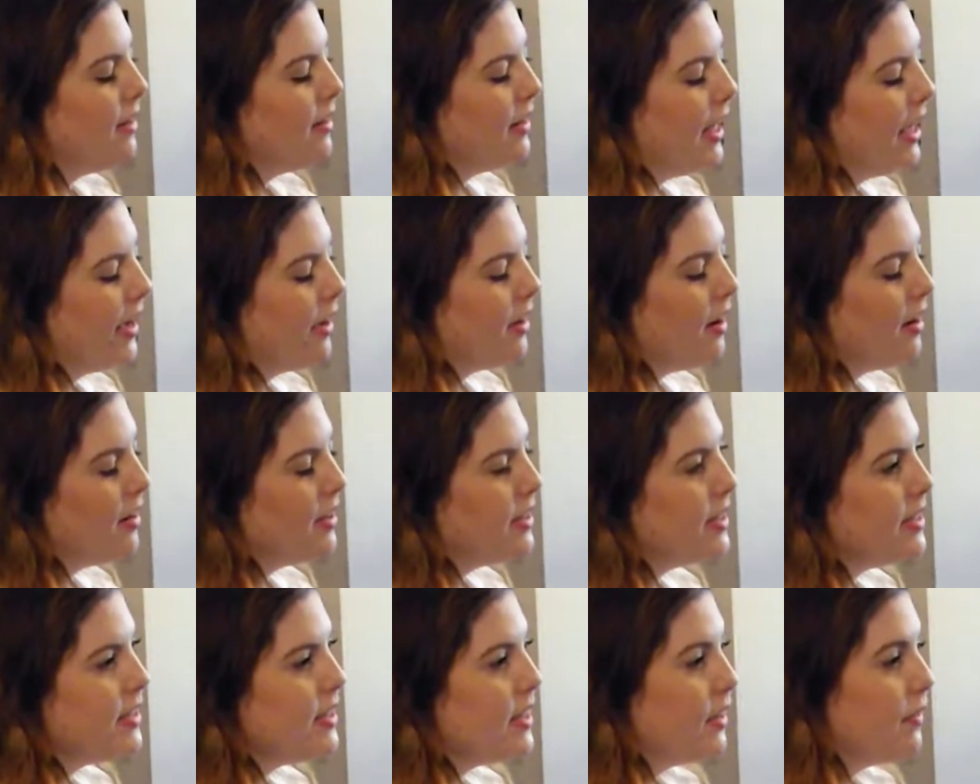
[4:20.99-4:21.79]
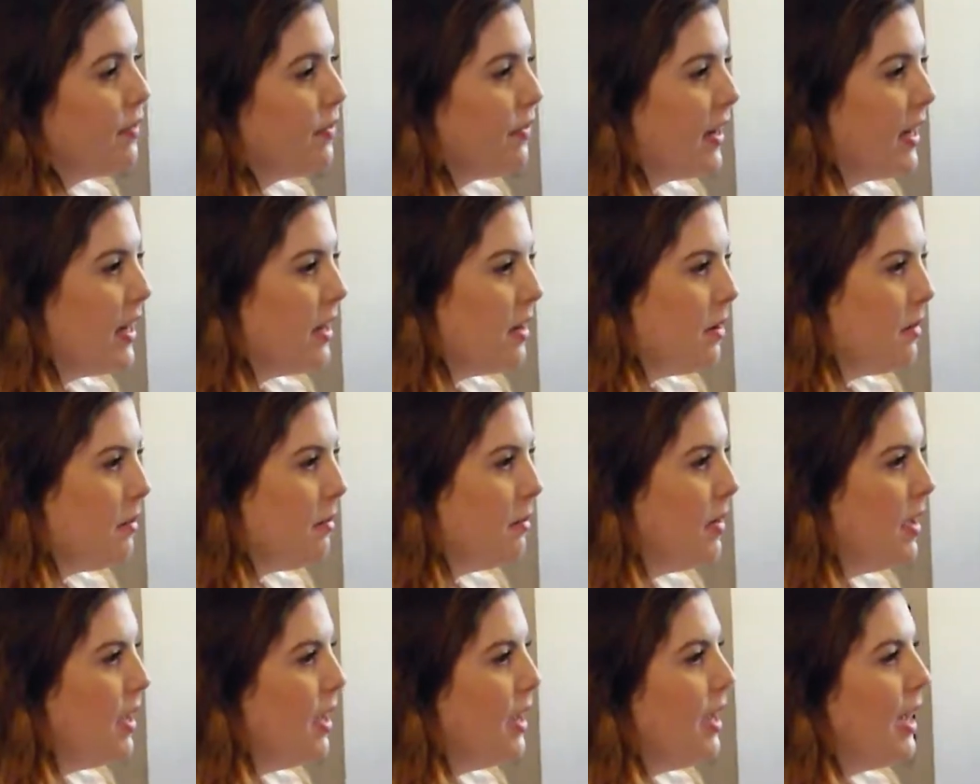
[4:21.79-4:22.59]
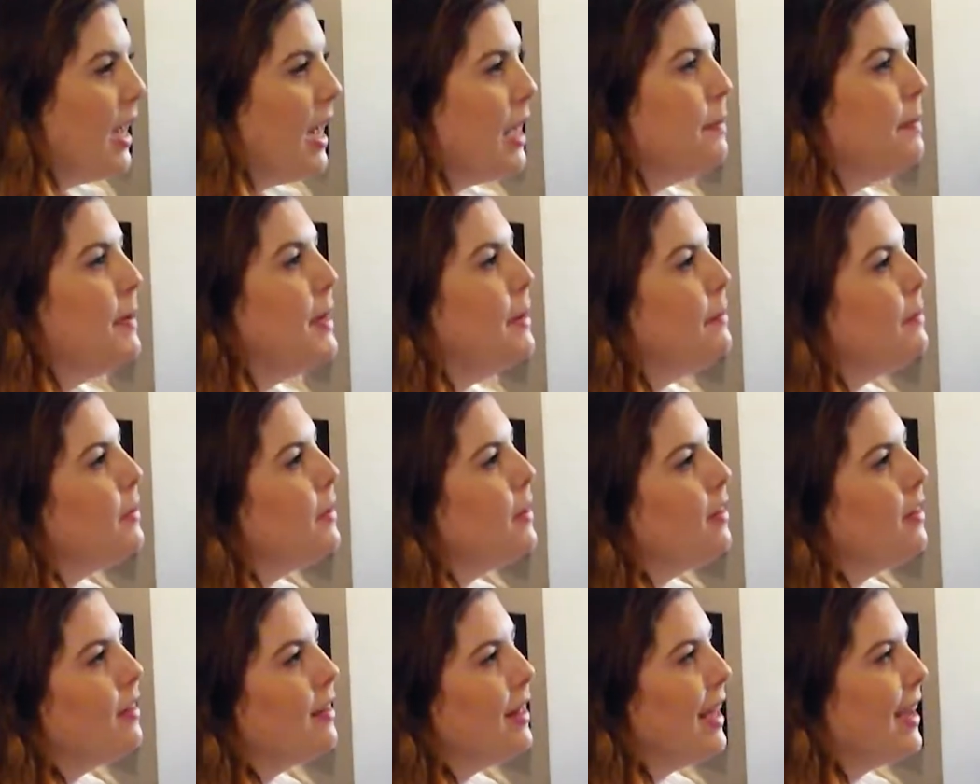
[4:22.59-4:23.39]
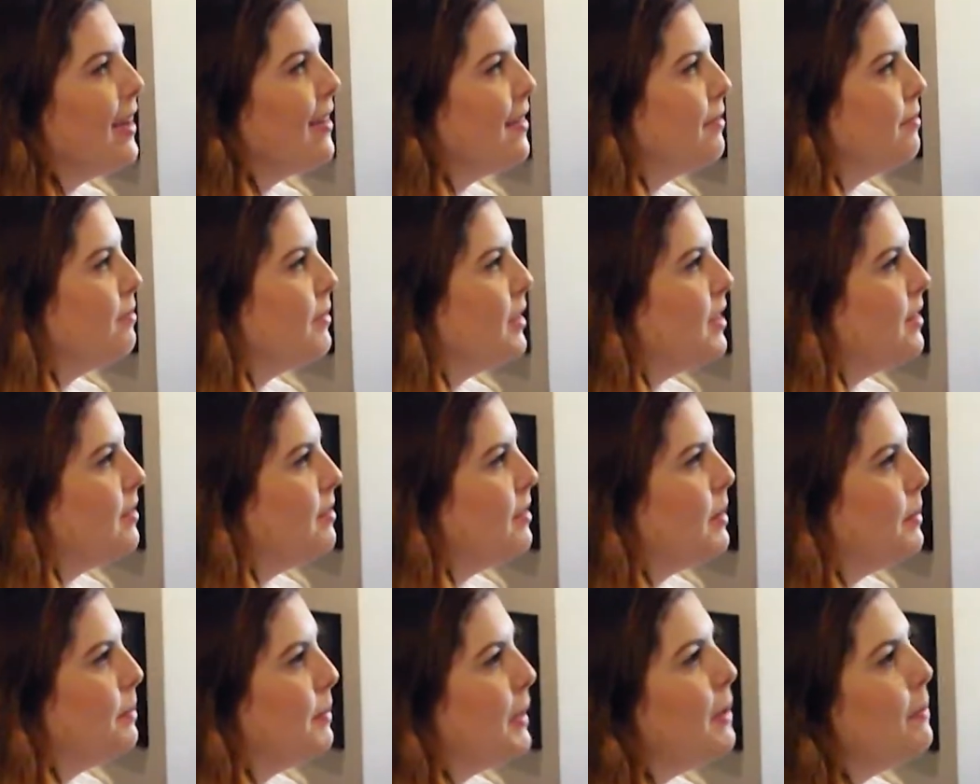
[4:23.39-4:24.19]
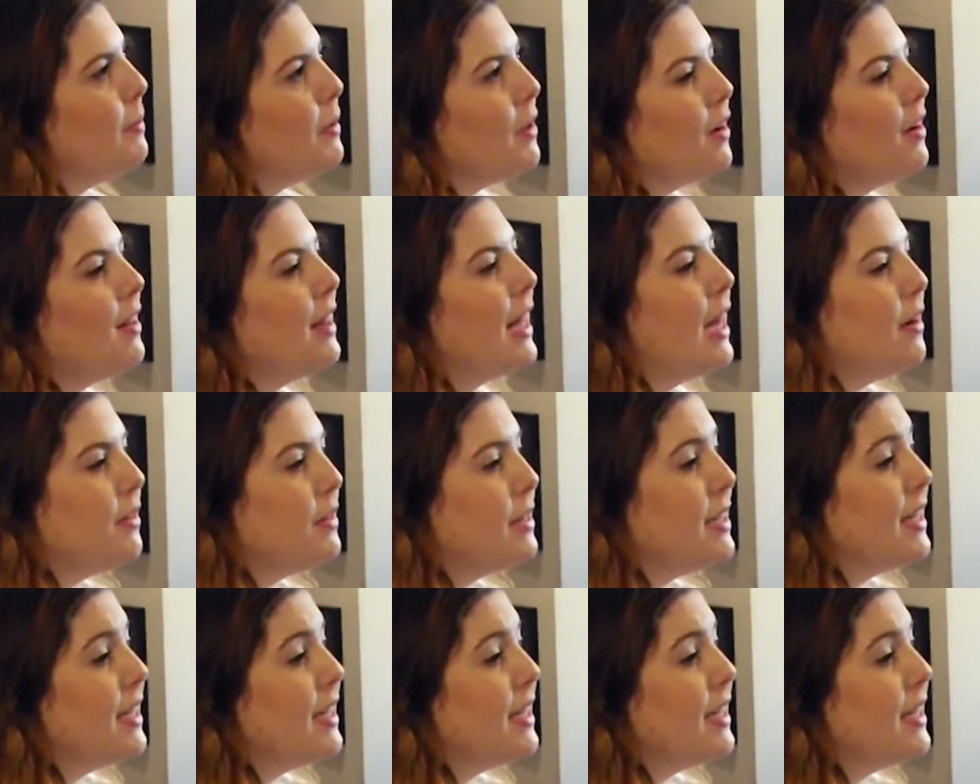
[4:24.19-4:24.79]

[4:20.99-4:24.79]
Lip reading: like artistic freedom, and people are allowed